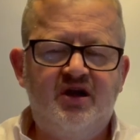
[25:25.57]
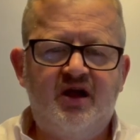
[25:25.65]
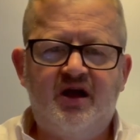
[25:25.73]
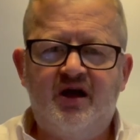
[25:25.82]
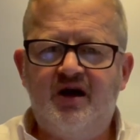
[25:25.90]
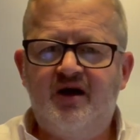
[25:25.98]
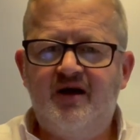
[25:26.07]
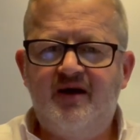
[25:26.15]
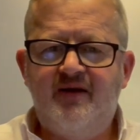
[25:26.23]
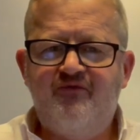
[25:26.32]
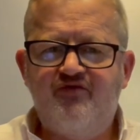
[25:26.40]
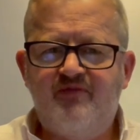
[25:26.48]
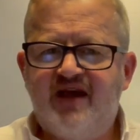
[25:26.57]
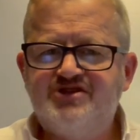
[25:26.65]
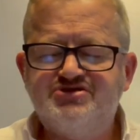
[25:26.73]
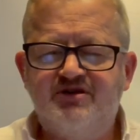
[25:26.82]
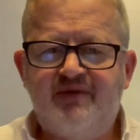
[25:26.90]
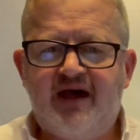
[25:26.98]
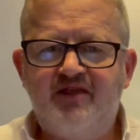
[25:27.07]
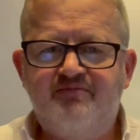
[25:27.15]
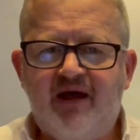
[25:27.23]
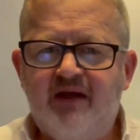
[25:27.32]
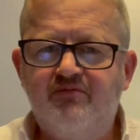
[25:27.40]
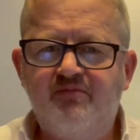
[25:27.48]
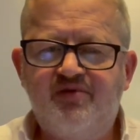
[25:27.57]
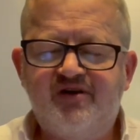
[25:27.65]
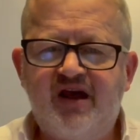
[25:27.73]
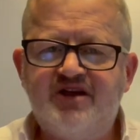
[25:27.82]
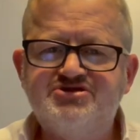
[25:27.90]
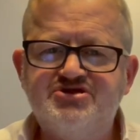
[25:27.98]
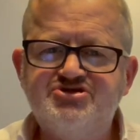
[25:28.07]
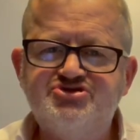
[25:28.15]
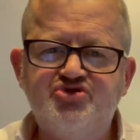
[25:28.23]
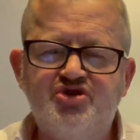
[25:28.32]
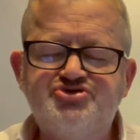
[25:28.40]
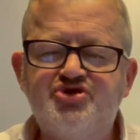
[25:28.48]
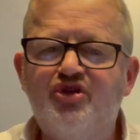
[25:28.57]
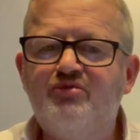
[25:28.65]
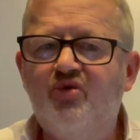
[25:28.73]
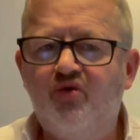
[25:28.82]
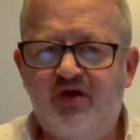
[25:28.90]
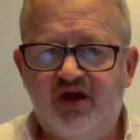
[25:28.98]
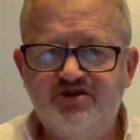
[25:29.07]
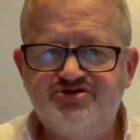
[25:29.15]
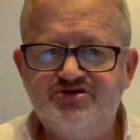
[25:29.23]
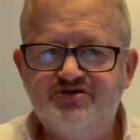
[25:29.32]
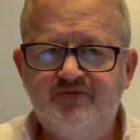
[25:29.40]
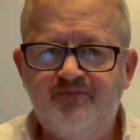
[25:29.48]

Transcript: information about the payment protection insurance on the mortgage.